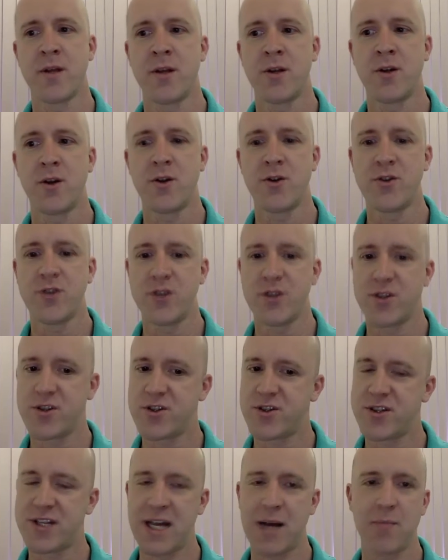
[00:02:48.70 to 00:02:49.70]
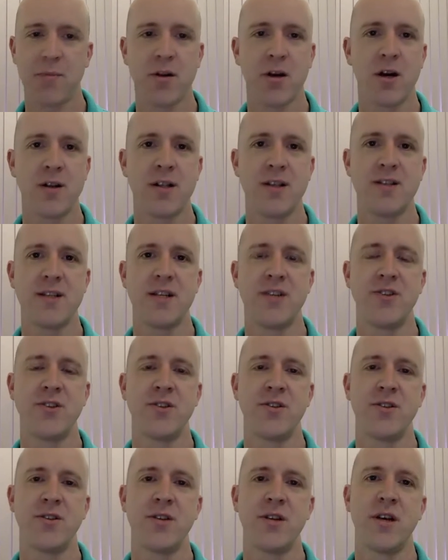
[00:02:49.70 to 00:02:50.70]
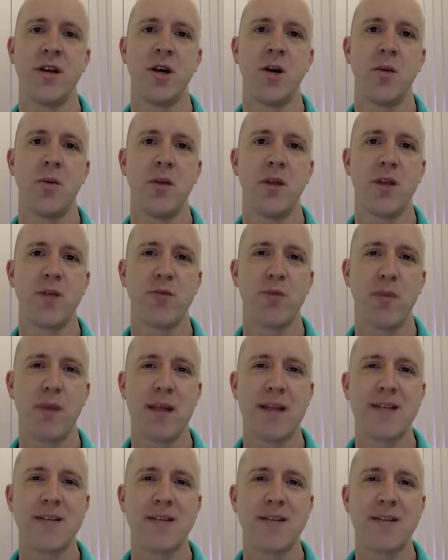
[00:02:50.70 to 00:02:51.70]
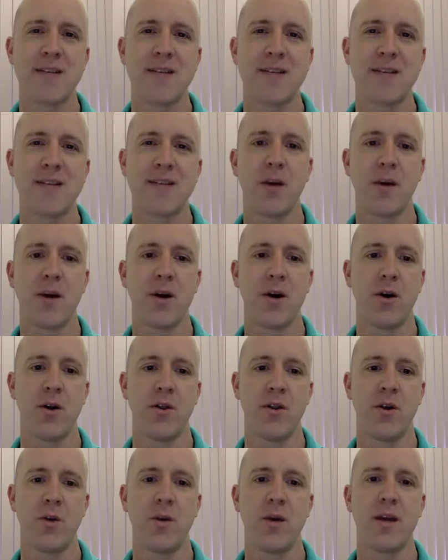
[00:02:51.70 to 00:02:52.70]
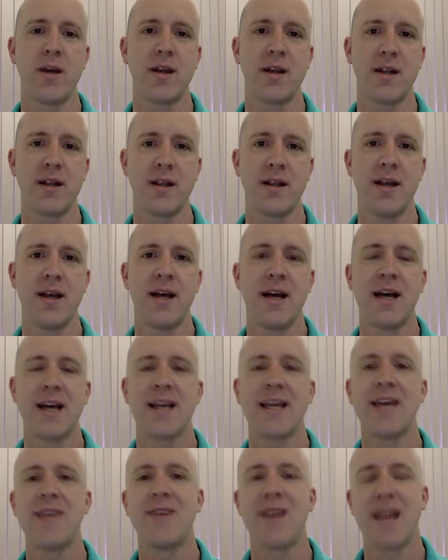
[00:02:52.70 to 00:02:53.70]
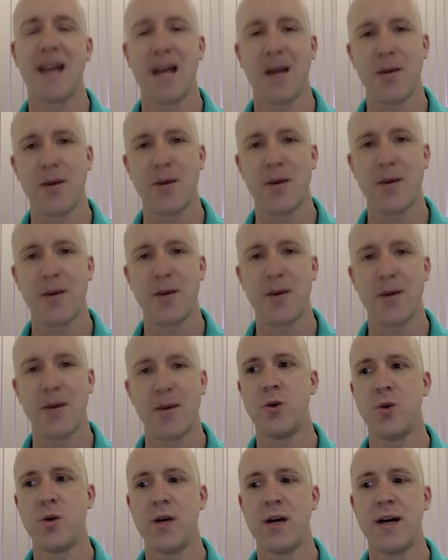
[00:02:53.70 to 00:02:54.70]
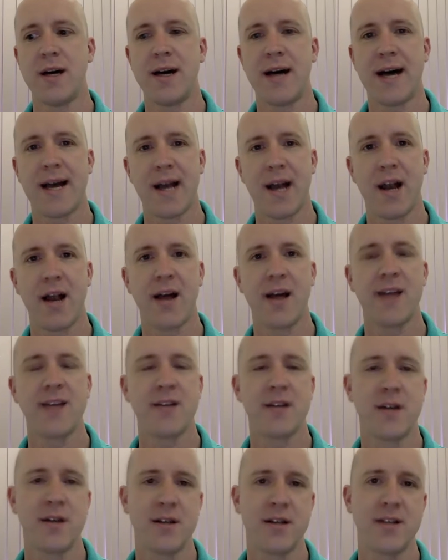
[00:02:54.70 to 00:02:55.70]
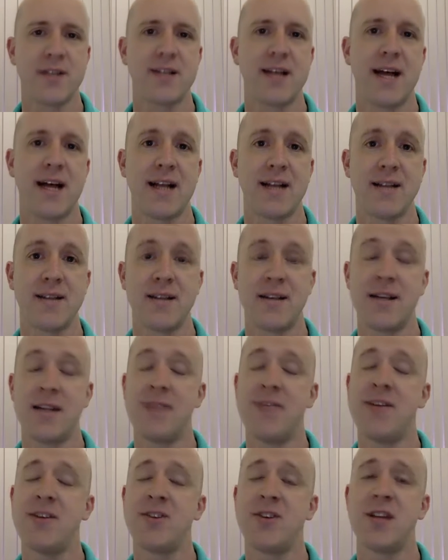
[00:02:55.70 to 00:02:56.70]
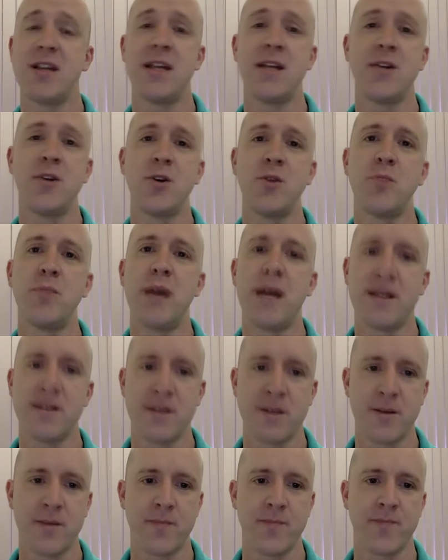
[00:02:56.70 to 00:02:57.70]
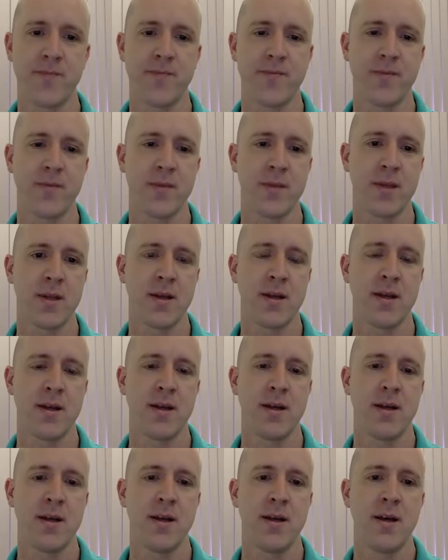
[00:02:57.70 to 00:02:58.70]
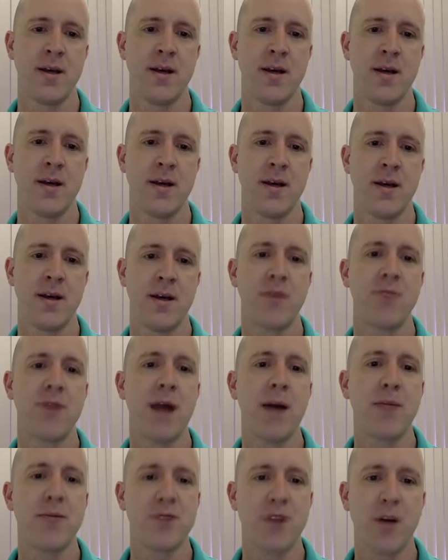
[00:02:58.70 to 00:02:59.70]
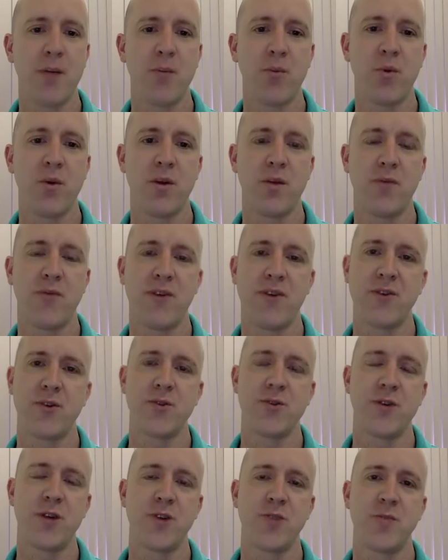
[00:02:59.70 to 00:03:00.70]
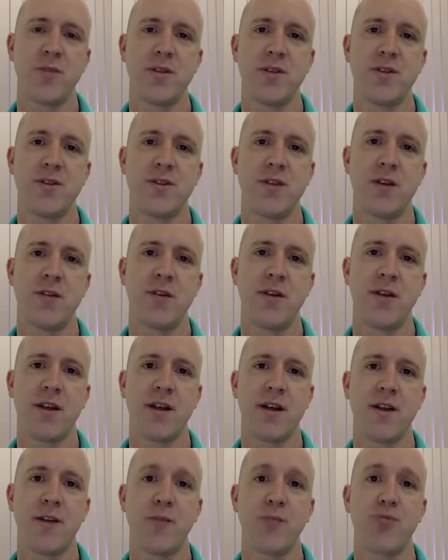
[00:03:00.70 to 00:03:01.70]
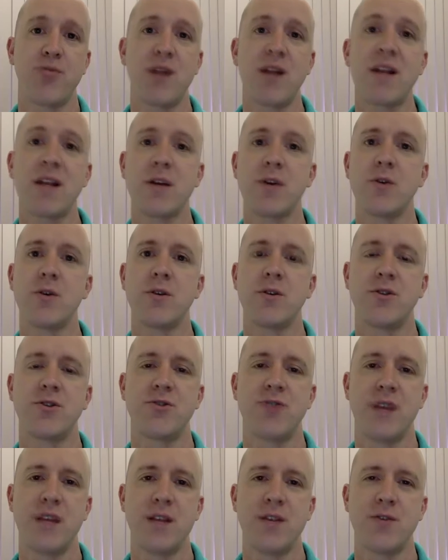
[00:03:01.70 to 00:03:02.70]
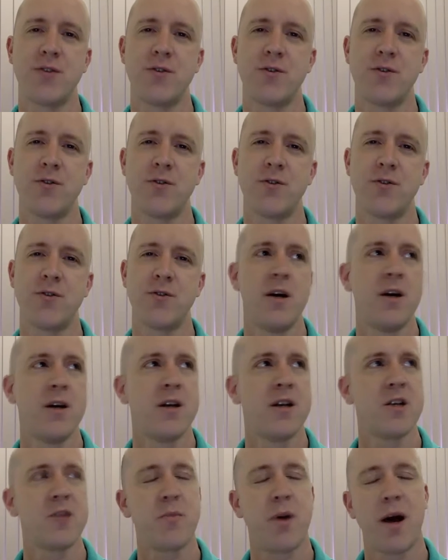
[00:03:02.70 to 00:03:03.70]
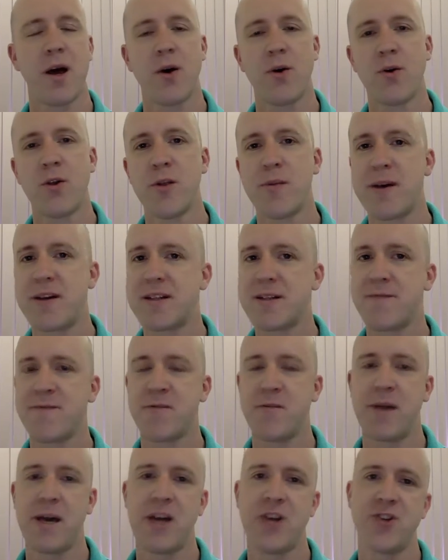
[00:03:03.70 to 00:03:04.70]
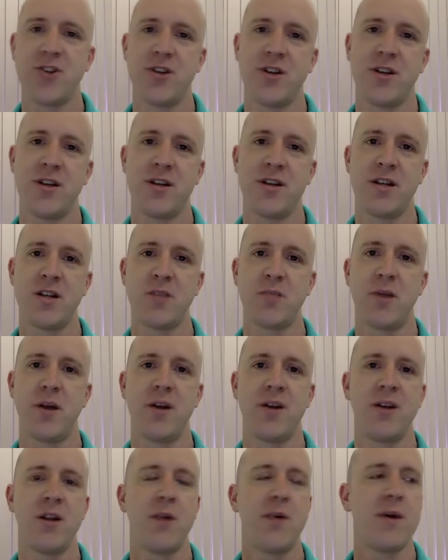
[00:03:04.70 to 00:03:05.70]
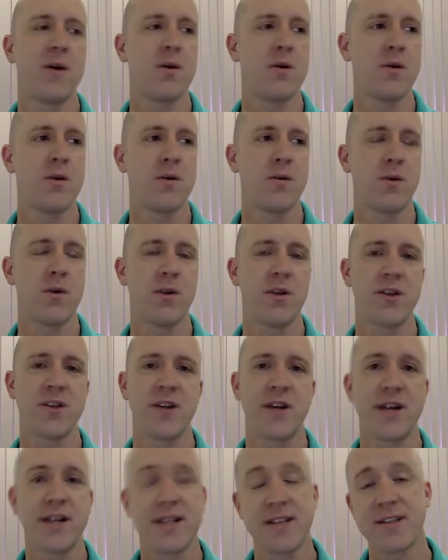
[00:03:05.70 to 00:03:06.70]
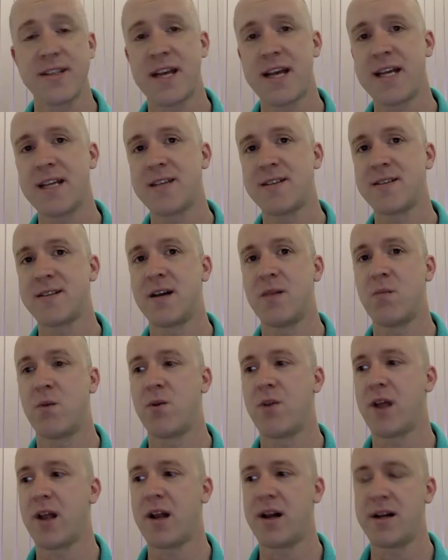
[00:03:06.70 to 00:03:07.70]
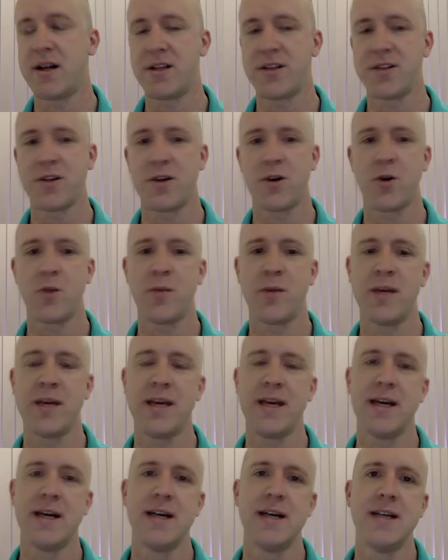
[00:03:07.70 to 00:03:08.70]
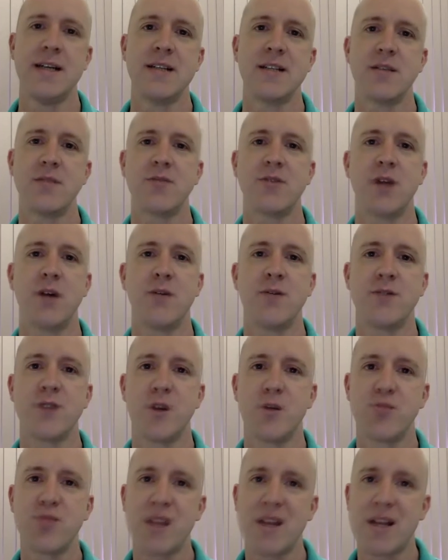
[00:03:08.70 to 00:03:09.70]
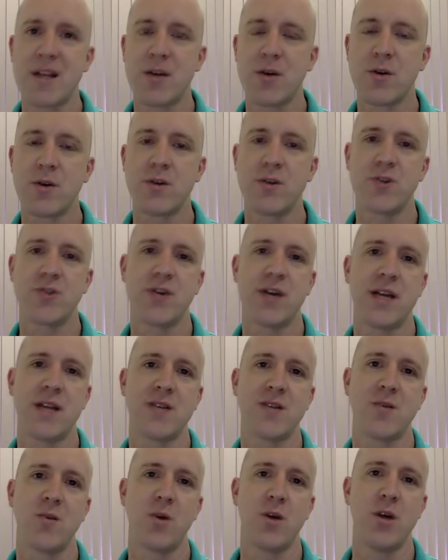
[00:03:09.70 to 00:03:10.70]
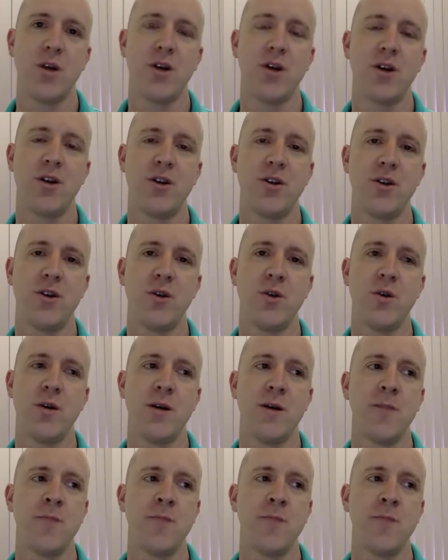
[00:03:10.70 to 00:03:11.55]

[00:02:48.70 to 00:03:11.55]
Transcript: not just snap gut decisions, but there's probably something going on that we can give a language to, analyse, understand, and eventually do better. Um, wrapped up with professional judgments, there kind of practical constraints of despite all the best information, despite knowing what the science says and what the client's told me, sometimes there are practical constraints on what you can do